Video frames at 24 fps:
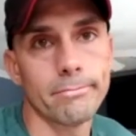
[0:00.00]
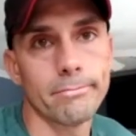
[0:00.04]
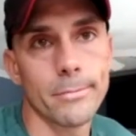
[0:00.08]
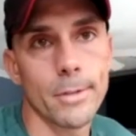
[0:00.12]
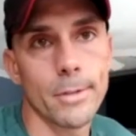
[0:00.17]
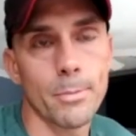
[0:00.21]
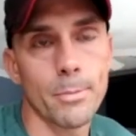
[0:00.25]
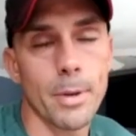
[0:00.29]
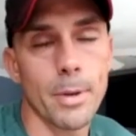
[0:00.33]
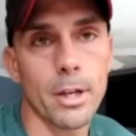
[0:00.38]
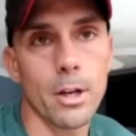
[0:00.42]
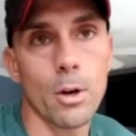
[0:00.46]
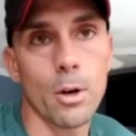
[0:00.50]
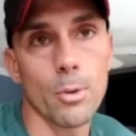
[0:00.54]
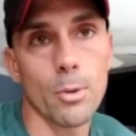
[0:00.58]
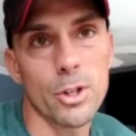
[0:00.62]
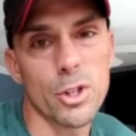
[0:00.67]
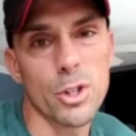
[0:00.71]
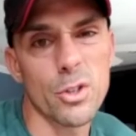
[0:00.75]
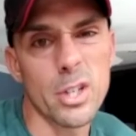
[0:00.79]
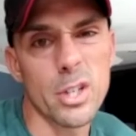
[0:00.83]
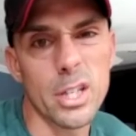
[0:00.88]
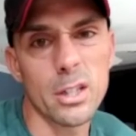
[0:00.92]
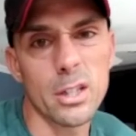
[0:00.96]
depending on what
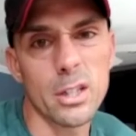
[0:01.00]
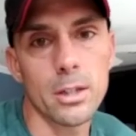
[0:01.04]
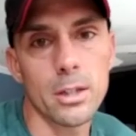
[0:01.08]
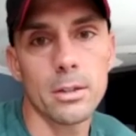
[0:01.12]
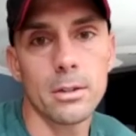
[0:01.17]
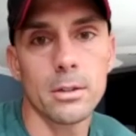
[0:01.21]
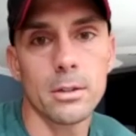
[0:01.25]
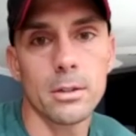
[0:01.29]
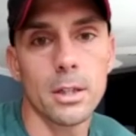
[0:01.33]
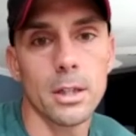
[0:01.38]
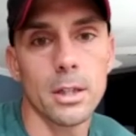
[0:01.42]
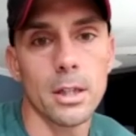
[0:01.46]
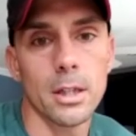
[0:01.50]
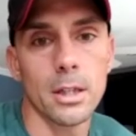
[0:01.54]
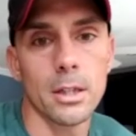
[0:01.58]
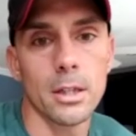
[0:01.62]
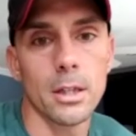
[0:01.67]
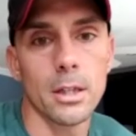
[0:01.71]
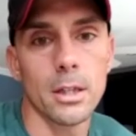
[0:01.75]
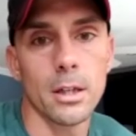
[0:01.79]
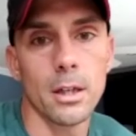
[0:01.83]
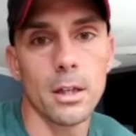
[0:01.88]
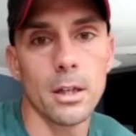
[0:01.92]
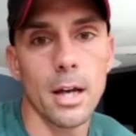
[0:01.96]
you eat, how
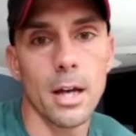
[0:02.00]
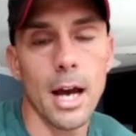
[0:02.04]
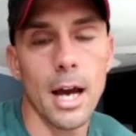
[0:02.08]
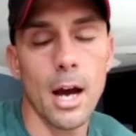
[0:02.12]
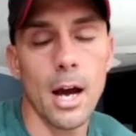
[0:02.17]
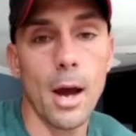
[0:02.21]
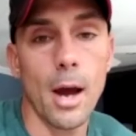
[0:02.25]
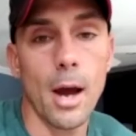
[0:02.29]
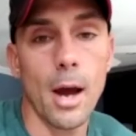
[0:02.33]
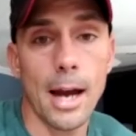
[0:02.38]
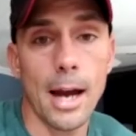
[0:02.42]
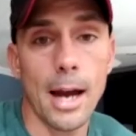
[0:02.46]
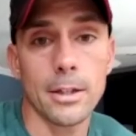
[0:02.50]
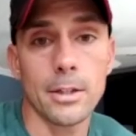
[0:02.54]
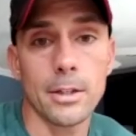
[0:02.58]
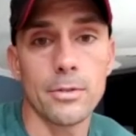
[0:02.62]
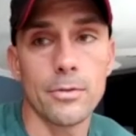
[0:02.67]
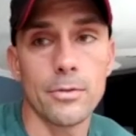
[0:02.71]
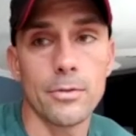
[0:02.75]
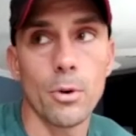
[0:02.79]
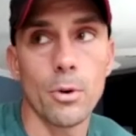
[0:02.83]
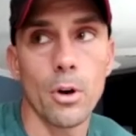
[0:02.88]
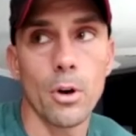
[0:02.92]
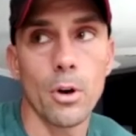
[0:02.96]
active
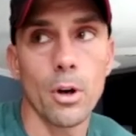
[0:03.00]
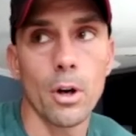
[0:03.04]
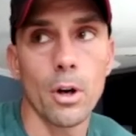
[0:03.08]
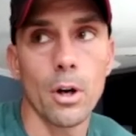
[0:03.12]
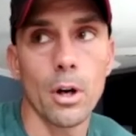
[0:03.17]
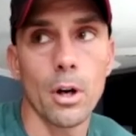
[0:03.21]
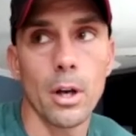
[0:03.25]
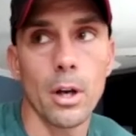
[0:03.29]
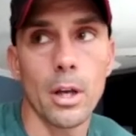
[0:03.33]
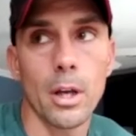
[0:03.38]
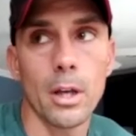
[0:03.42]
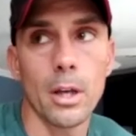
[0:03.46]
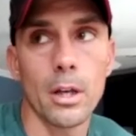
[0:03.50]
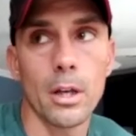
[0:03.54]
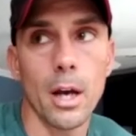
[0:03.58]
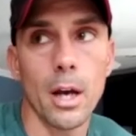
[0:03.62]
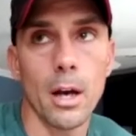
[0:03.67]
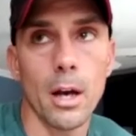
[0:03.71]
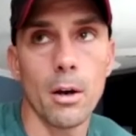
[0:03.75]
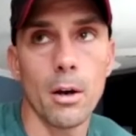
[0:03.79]
you are, and